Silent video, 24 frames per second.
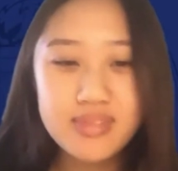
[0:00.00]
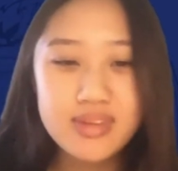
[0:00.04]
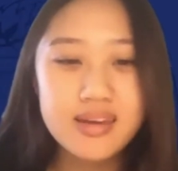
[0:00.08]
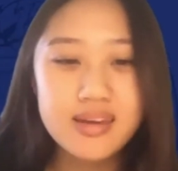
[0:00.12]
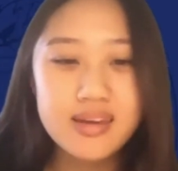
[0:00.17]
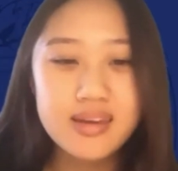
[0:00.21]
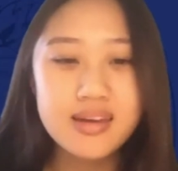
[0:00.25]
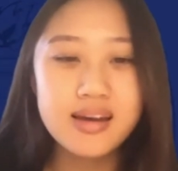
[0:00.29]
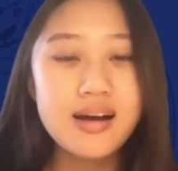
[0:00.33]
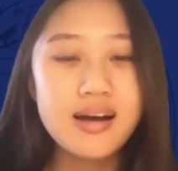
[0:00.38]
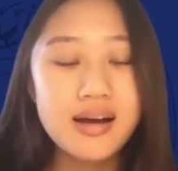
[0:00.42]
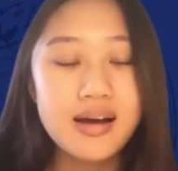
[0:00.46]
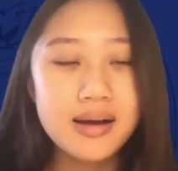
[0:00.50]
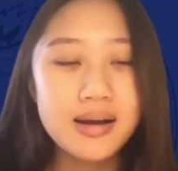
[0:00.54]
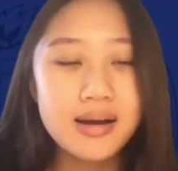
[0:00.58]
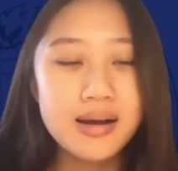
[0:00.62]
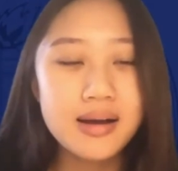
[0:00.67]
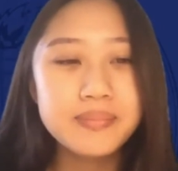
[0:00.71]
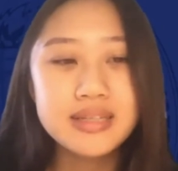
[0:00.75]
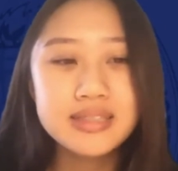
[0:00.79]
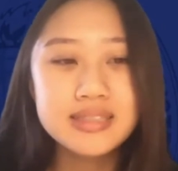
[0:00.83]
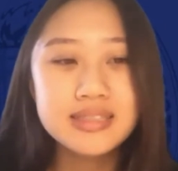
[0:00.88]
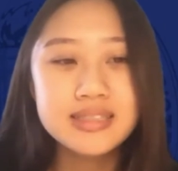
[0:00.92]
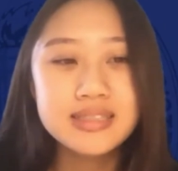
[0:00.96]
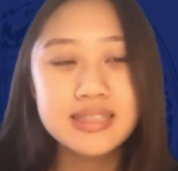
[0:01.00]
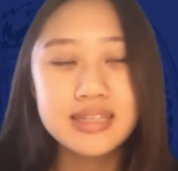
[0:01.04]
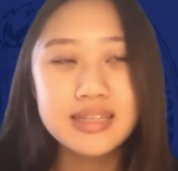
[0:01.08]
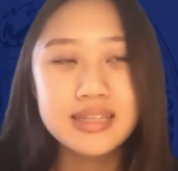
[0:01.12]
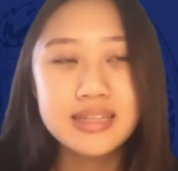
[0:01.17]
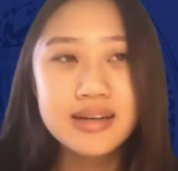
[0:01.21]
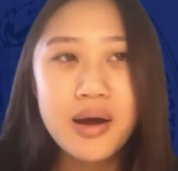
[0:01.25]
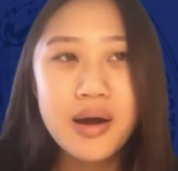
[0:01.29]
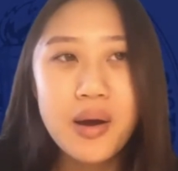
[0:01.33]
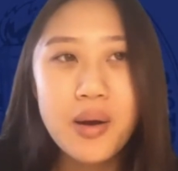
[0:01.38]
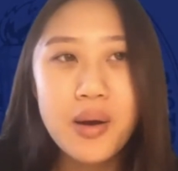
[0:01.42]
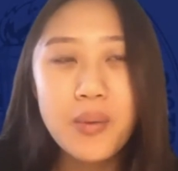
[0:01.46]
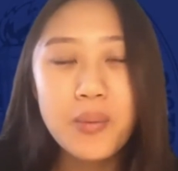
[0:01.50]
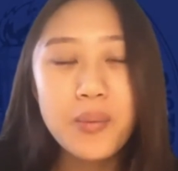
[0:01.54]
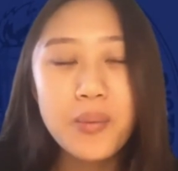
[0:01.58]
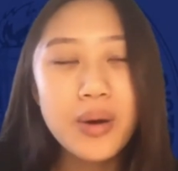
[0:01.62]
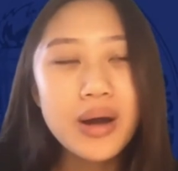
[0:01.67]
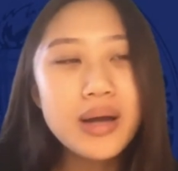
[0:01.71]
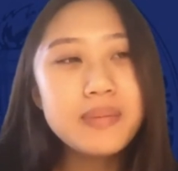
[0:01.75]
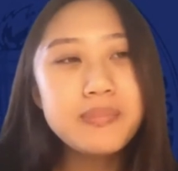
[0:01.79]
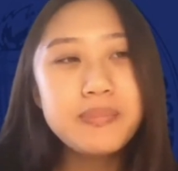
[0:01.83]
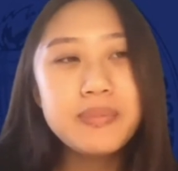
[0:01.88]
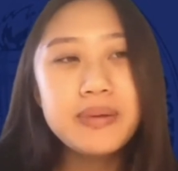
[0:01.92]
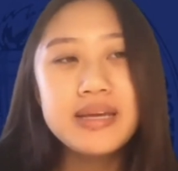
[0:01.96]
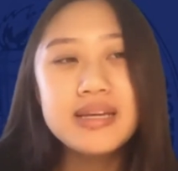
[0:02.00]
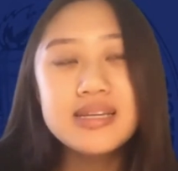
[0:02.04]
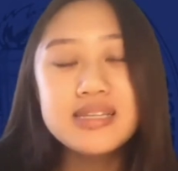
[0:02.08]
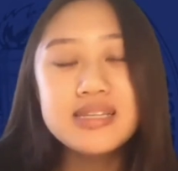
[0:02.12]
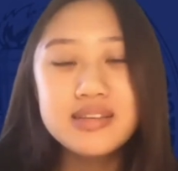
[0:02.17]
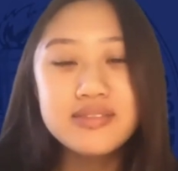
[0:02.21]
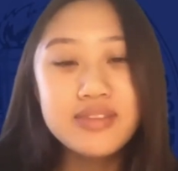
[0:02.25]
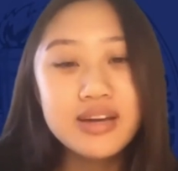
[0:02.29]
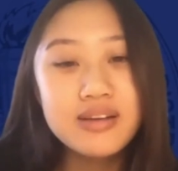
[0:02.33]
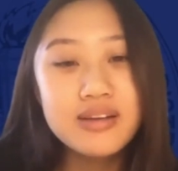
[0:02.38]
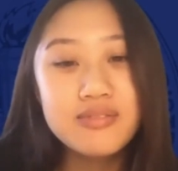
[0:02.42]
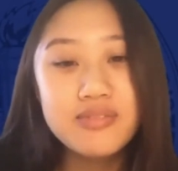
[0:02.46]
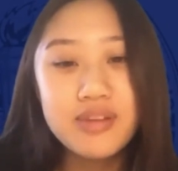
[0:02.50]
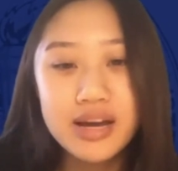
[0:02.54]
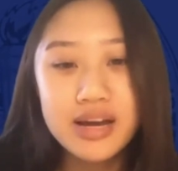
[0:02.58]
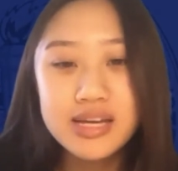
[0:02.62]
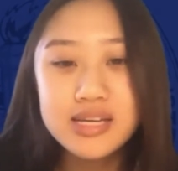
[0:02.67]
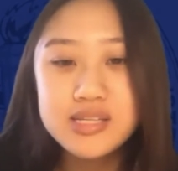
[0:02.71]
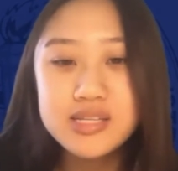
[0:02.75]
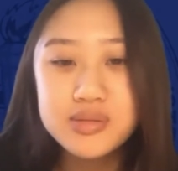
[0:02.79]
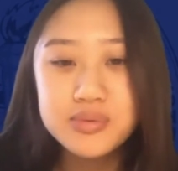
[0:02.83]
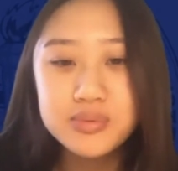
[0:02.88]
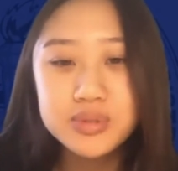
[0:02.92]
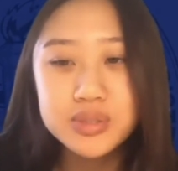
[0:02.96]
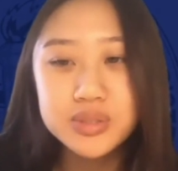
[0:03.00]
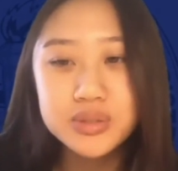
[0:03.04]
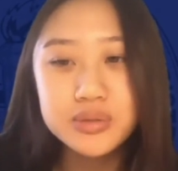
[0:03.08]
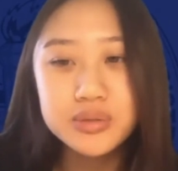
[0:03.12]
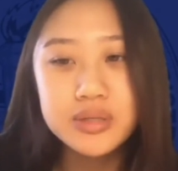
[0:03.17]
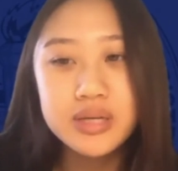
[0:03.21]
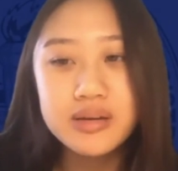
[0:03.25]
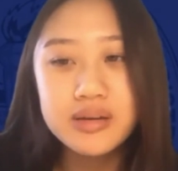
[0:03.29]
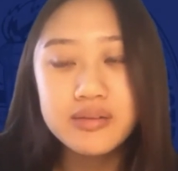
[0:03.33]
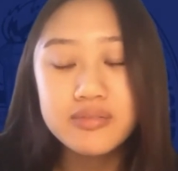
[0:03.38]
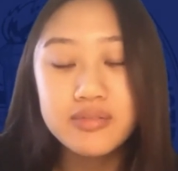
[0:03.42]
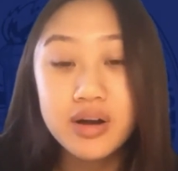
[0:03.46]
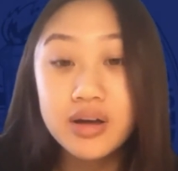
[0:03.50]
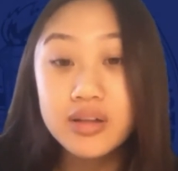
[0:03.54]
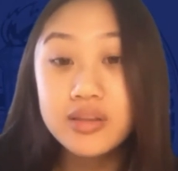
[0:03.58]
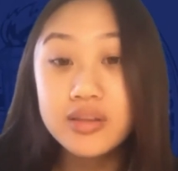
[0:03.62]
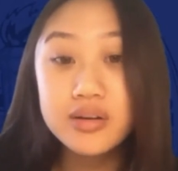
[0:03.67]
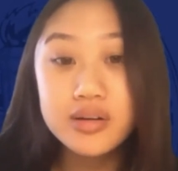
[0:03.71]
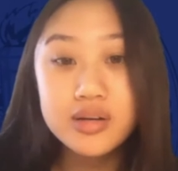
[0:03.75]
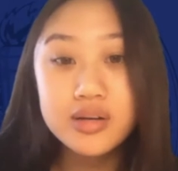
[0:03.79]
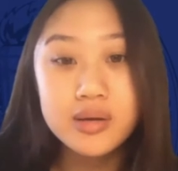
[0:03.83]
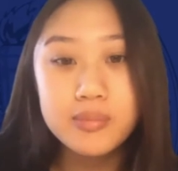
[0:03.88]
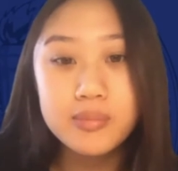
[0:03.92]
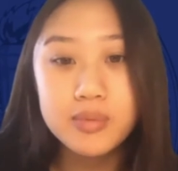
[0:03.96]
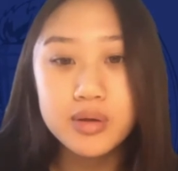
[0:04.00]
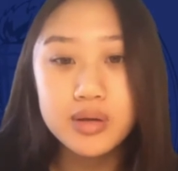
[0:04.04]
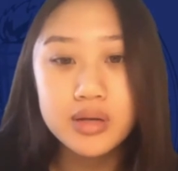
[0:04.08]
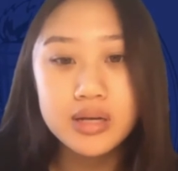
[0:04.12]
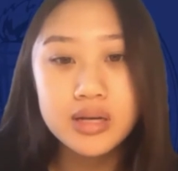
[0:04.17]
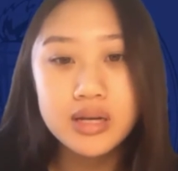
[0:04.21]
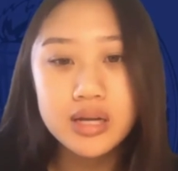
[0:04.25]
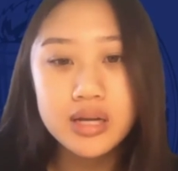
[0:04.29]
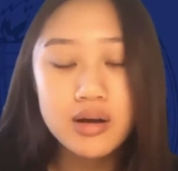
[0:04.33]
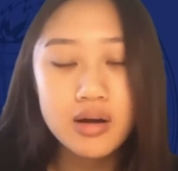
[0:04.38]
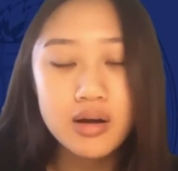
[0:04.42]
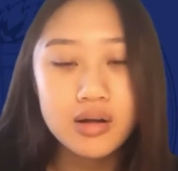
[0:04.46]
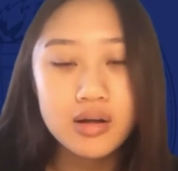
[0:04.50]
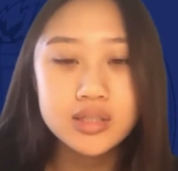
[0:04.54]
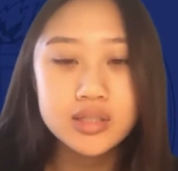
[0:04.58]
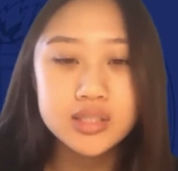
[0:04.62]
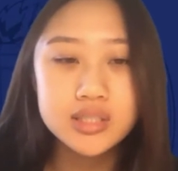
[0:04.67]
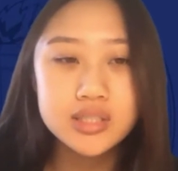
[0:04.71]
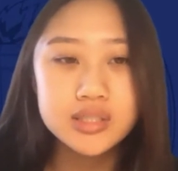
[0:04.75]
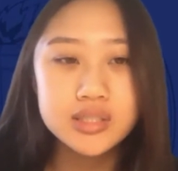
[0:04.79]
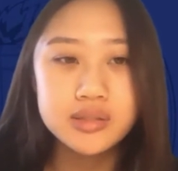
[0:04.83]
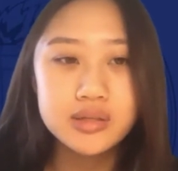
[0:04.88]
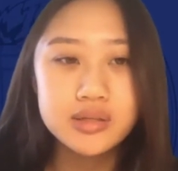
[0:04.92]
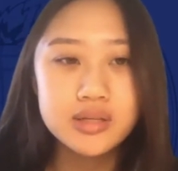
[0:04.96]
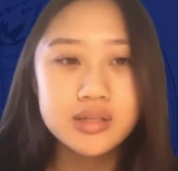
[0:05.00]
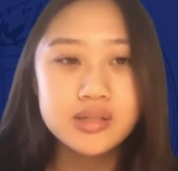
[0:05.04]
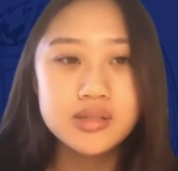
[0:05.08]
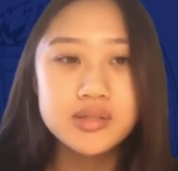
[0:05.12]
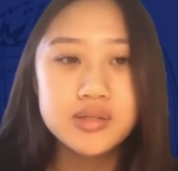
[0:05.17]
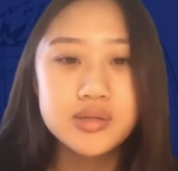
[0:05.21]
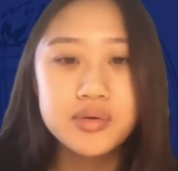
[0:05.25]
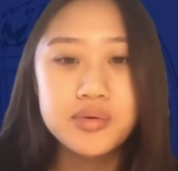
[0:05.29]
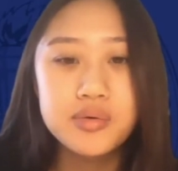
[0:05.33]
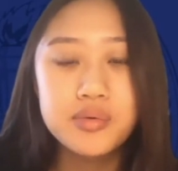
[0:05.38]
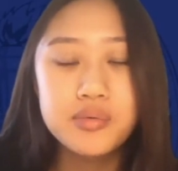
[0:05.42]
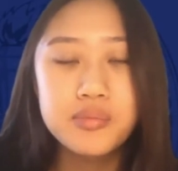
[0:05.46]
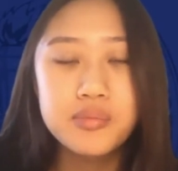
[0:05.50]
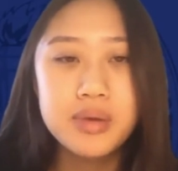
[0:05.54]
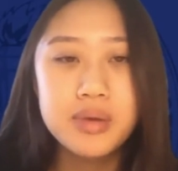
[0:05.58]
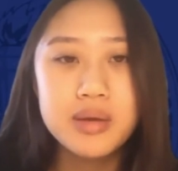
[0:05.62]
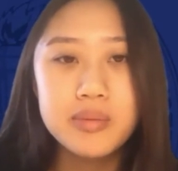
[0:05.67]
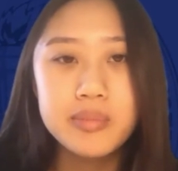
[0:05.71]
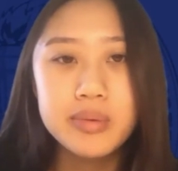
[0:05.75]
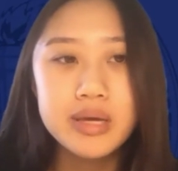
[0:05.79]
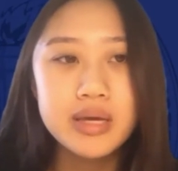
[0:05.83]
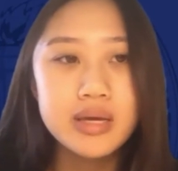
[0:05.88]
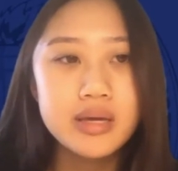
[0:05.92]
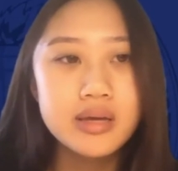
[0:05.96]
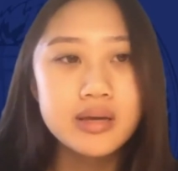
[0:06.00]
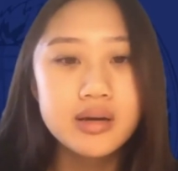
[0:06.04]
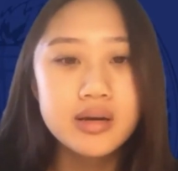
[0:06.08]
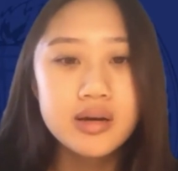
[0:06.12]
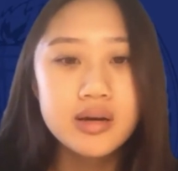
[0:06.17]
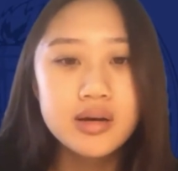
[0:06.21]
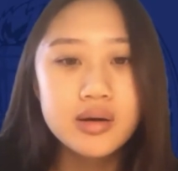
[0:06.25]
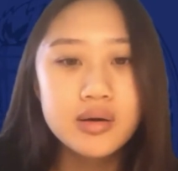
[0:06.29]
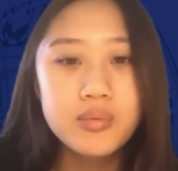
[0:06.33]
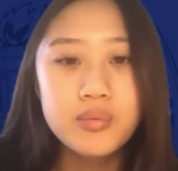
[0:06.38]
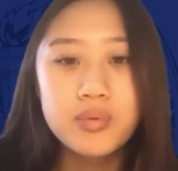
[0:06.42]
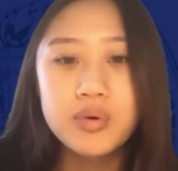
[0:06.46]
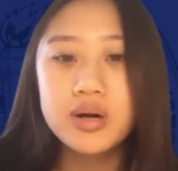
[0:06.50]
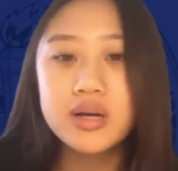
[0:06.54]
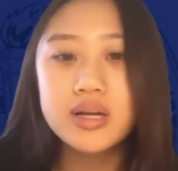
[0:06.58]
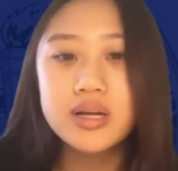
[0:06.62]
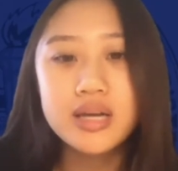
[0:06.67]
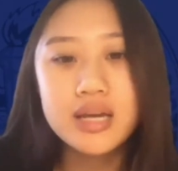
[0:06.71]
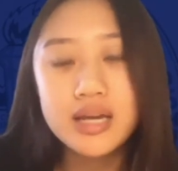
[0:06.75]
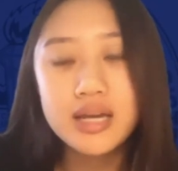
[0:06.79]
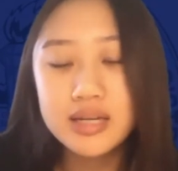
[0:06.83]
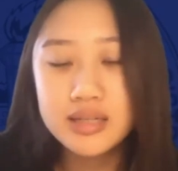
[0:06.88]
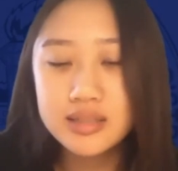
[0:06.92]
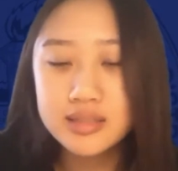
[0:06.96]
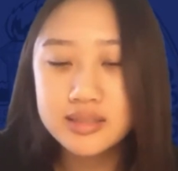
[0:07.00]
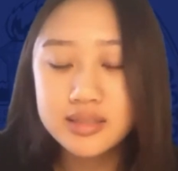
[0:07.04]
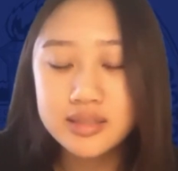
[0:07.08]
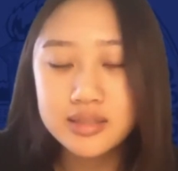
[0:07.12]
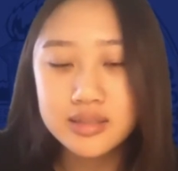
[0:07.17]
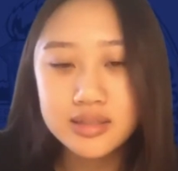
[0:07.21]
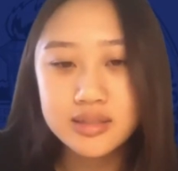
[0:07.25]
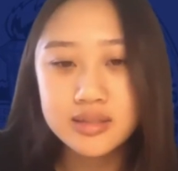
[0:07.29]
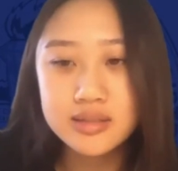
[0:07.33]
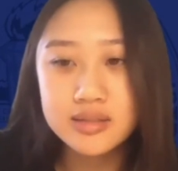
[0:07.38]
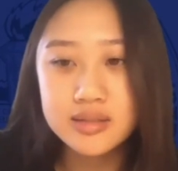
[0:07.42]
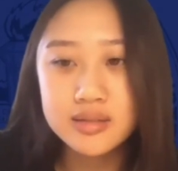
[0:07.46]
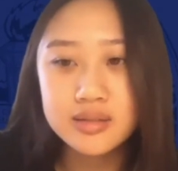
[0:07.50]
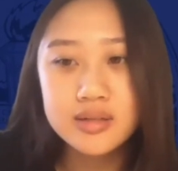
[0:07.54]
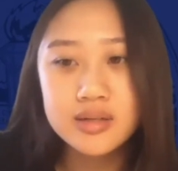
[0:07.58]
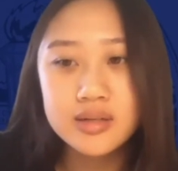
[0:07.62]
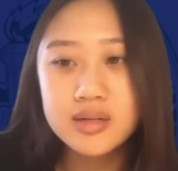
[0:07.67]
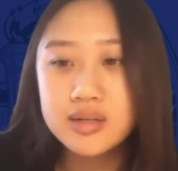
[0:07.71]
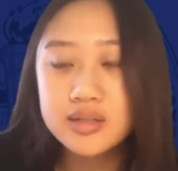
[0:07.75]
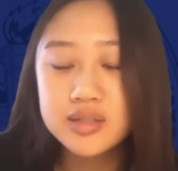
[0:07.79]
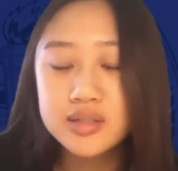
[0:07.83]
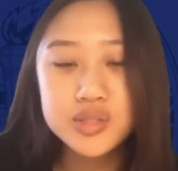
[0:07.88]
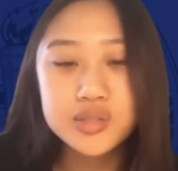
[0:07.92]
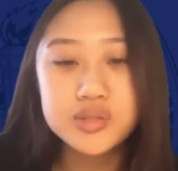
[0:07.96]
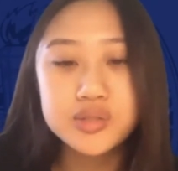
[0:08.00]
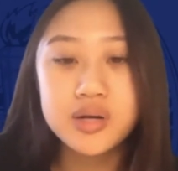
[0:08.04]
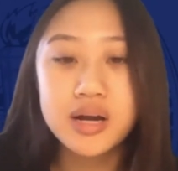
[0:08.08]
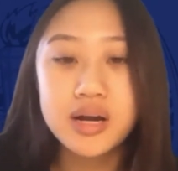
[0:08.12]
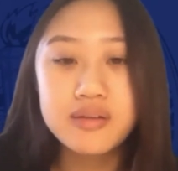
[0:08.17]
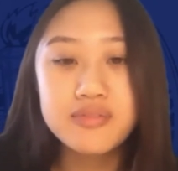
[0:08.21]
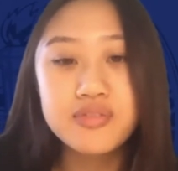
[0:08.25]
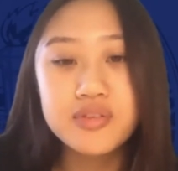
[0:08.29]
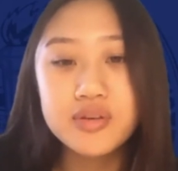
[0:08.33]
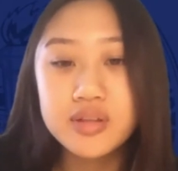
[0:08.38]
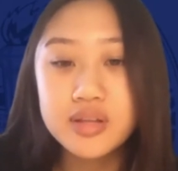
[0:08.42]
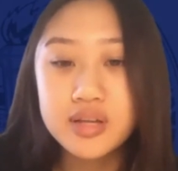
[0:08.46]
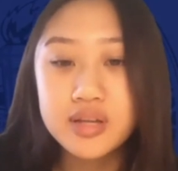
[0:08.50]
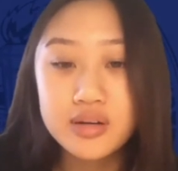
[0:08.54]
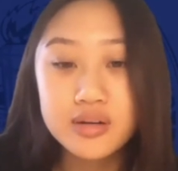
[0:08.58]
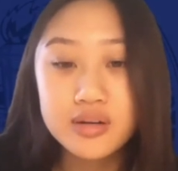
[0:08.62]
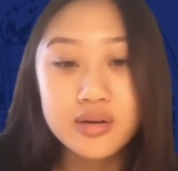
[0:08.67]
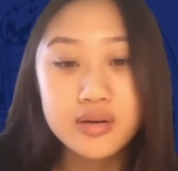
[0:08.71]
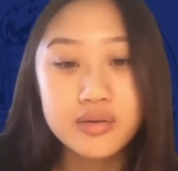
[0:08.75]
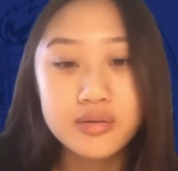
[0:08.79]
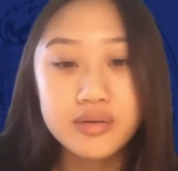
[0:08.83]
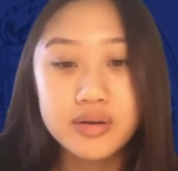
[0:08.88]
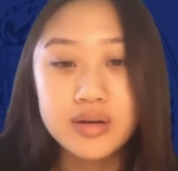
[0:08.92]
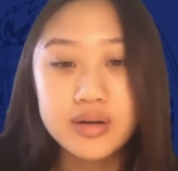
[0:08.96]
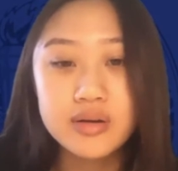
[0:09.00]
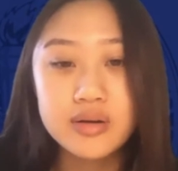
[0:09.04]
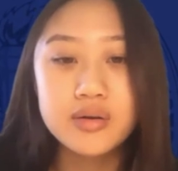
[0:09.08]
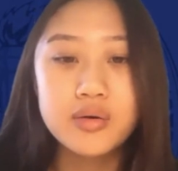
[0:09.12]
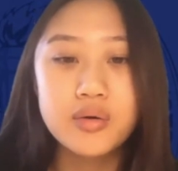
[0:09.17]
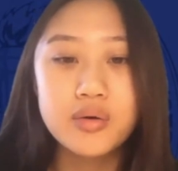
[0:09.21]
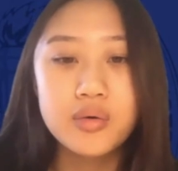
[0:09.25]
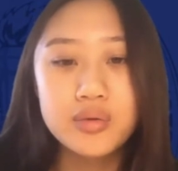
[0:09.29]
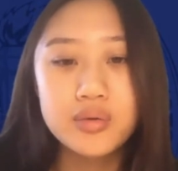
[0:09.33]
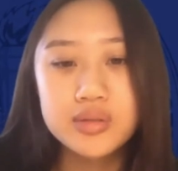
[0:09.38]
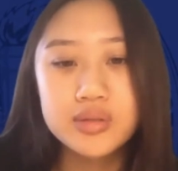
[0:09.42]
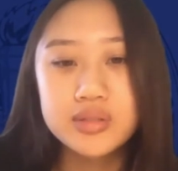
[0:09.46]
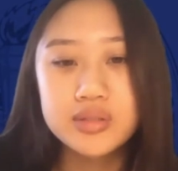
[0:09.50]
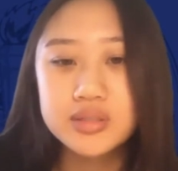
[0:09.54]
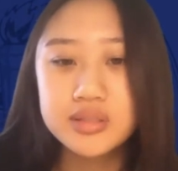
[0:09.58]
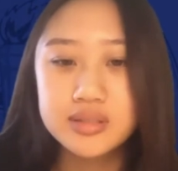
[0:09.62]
Let's see. What piece of advice would you give other community college students who may be working to strive for their career goals?